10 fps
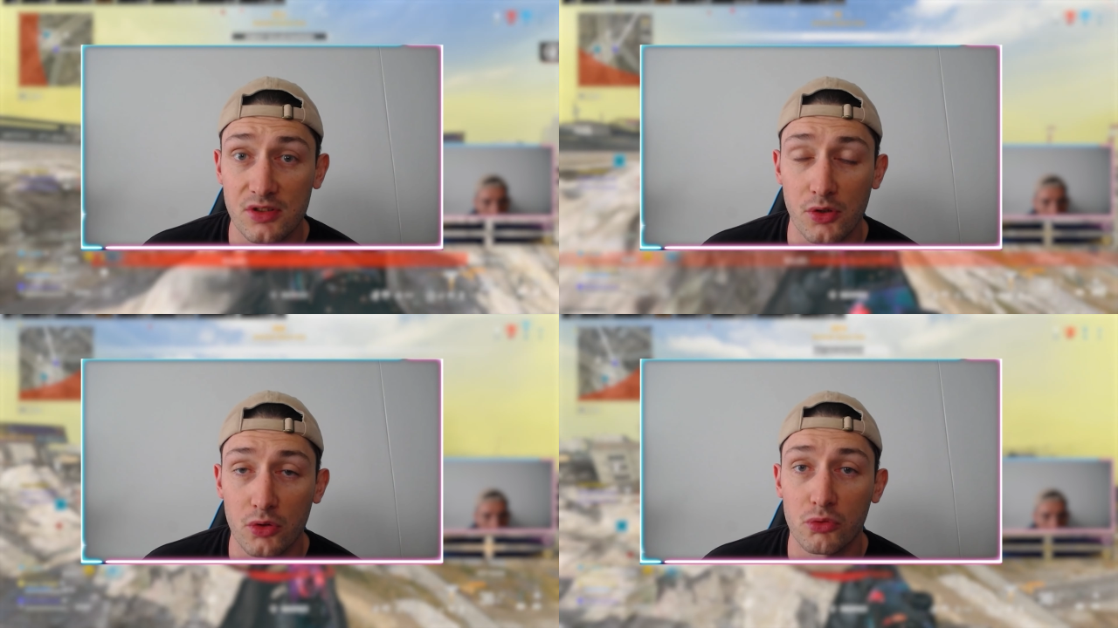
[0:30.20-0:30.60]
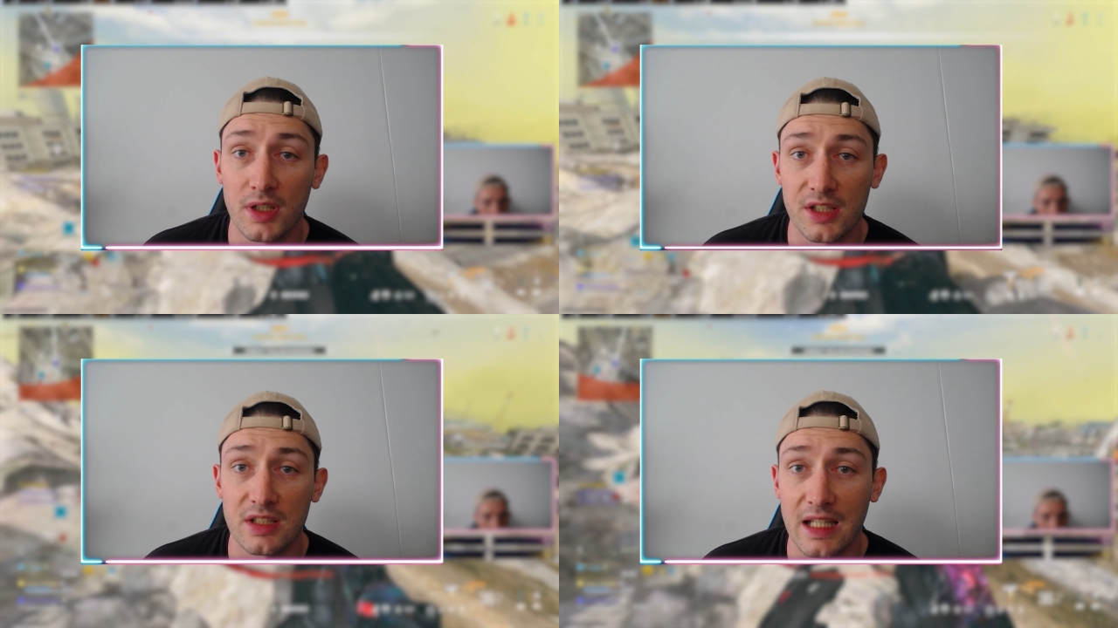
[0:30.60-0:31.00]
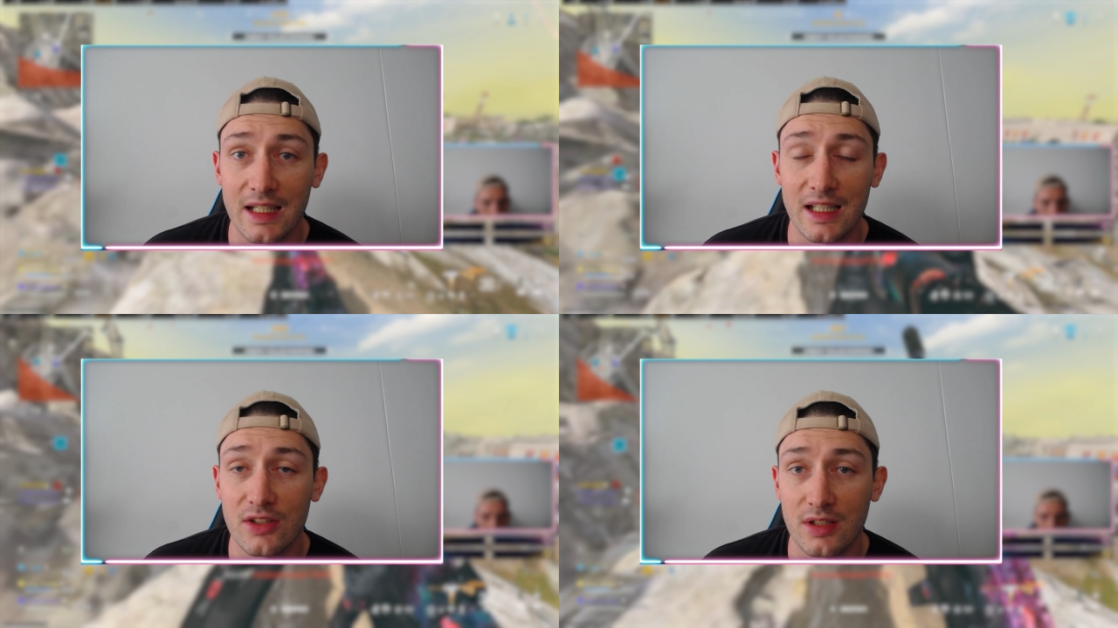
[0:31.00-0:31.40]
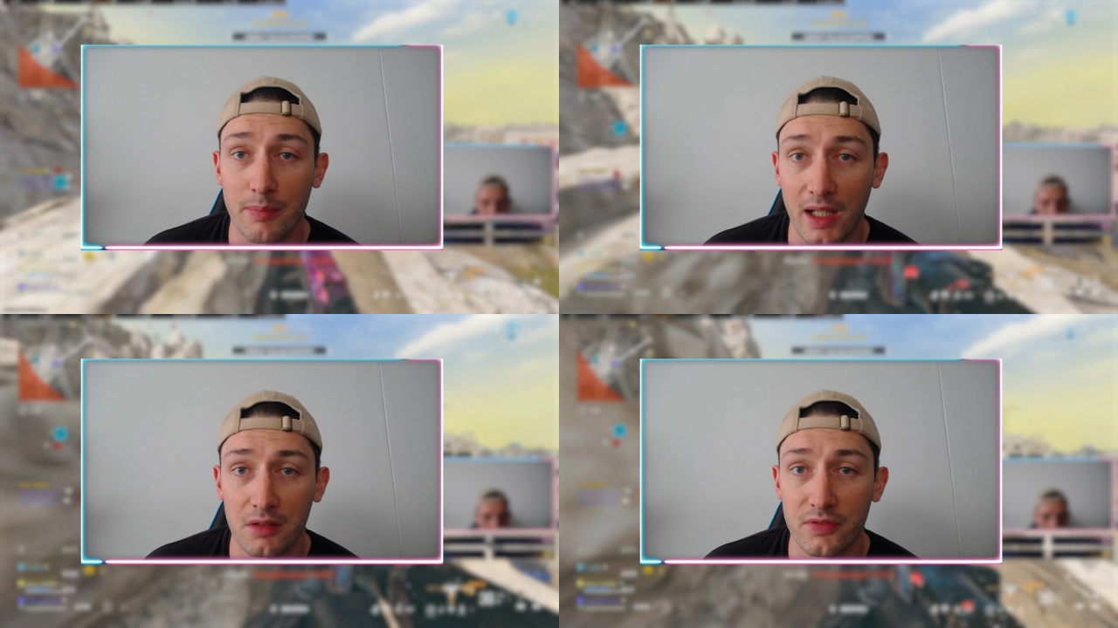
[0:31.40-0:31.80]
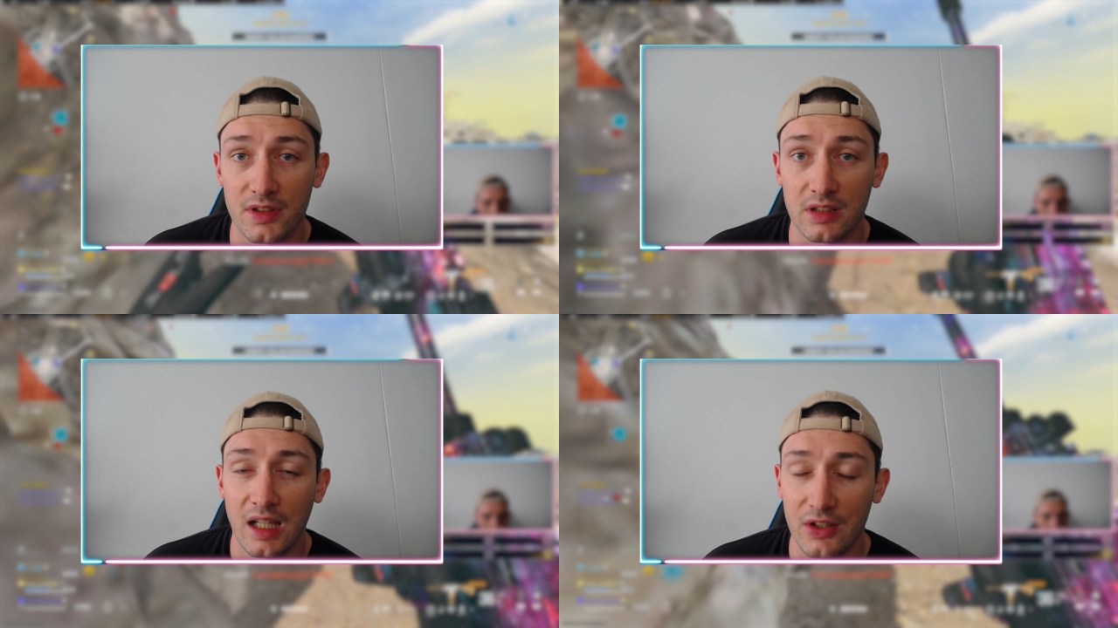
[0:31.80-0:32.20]
so you're ready to get into the
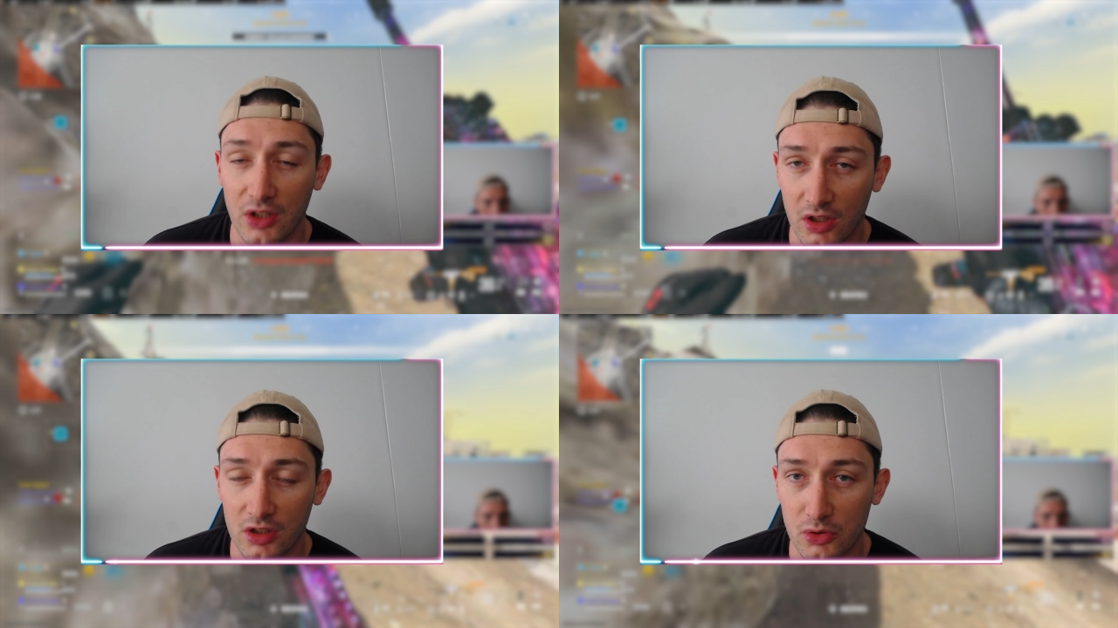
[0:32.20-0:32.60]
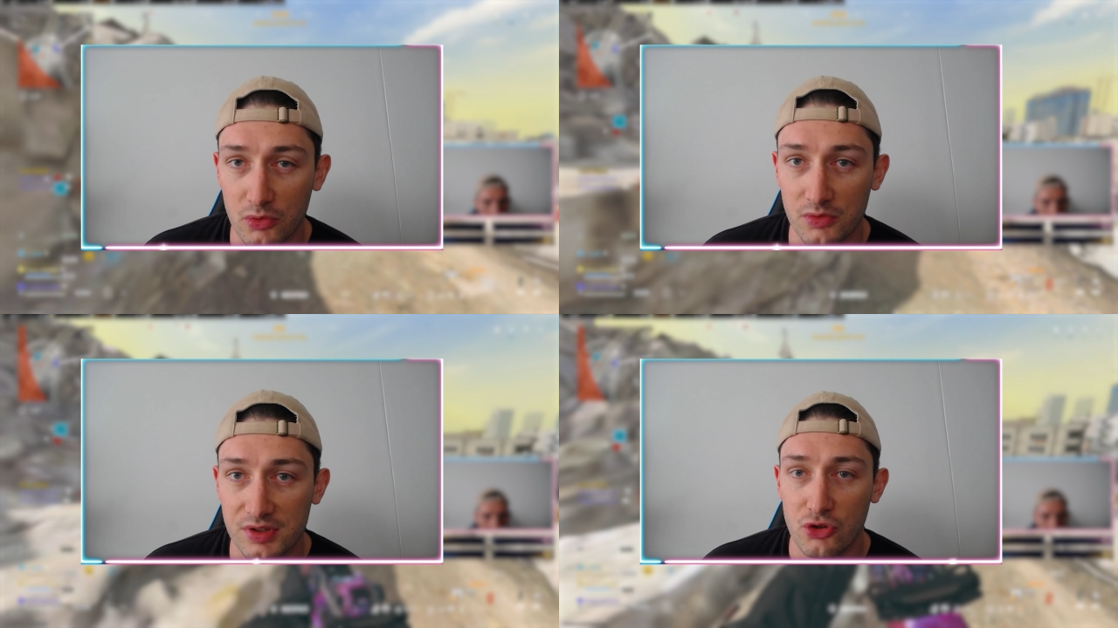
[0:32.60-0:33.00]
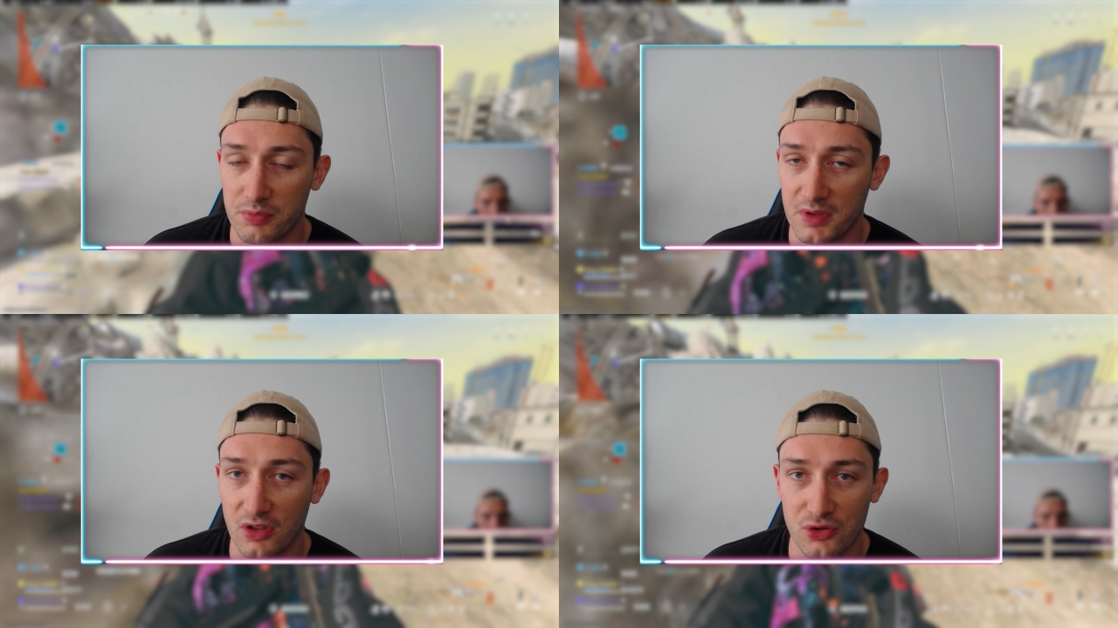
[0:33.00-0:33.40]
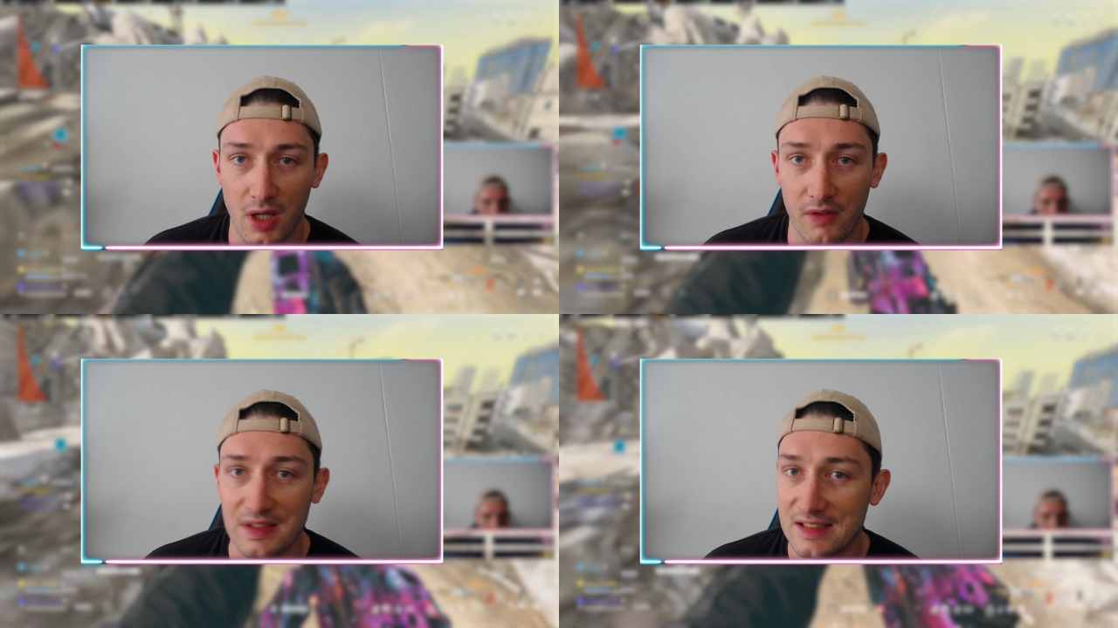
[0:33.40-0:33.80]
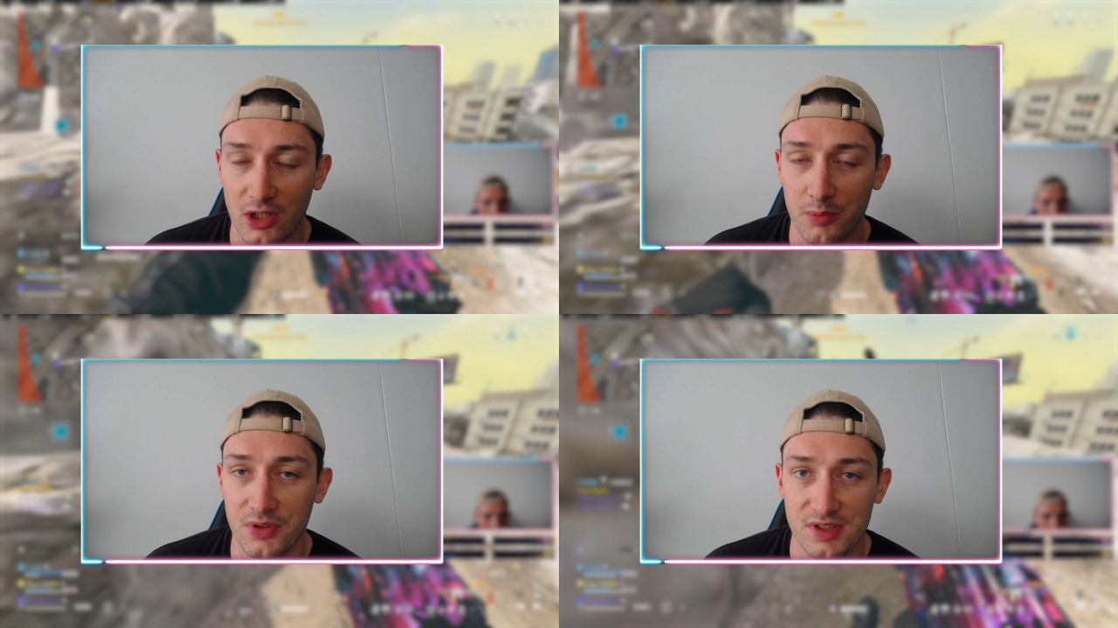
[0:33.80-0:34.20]
battlefield and not lose just because you haven't set
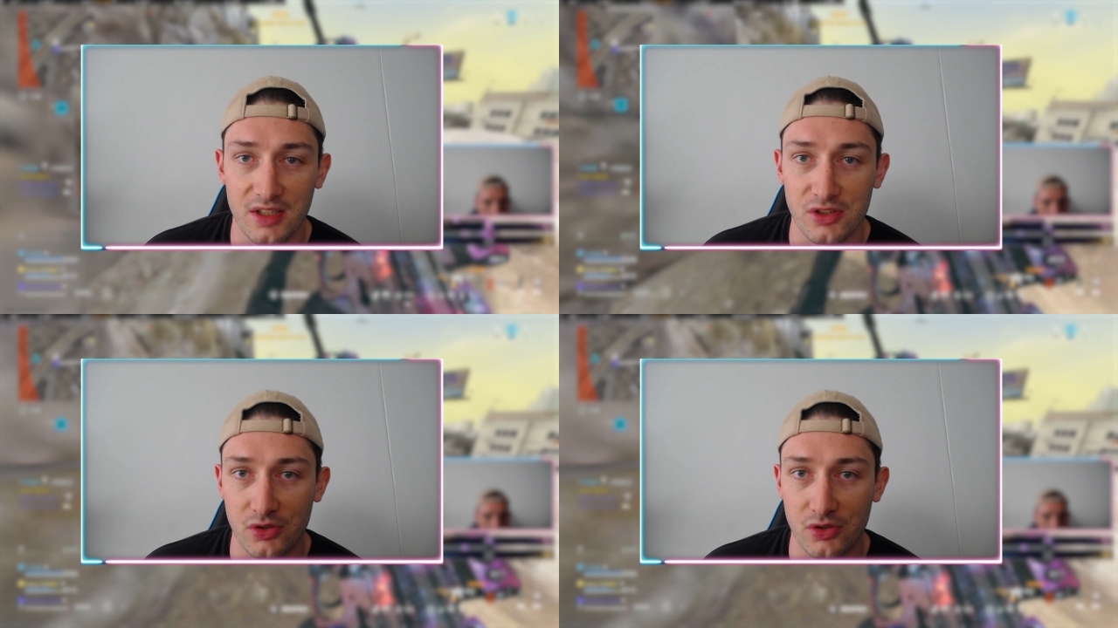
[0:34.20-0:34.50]
up your settings